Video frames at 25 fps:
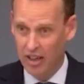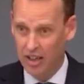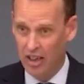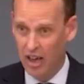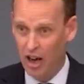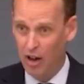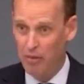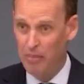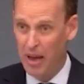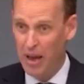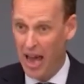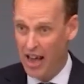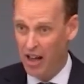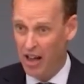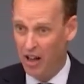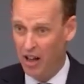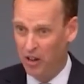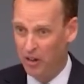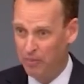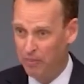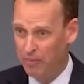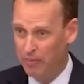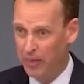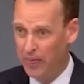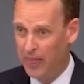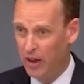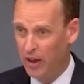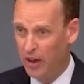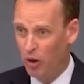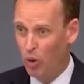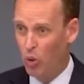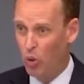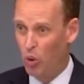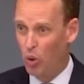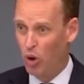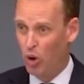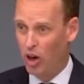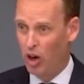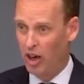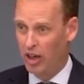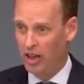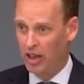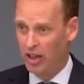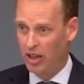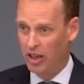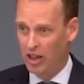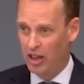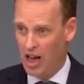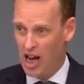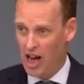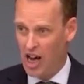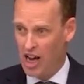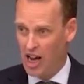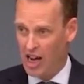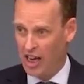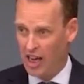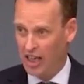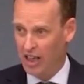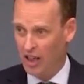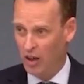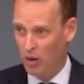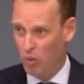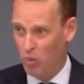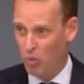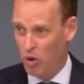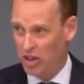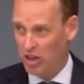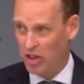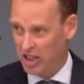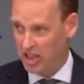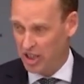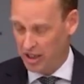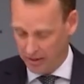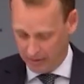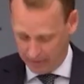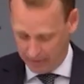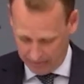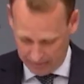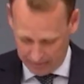come hell or high water.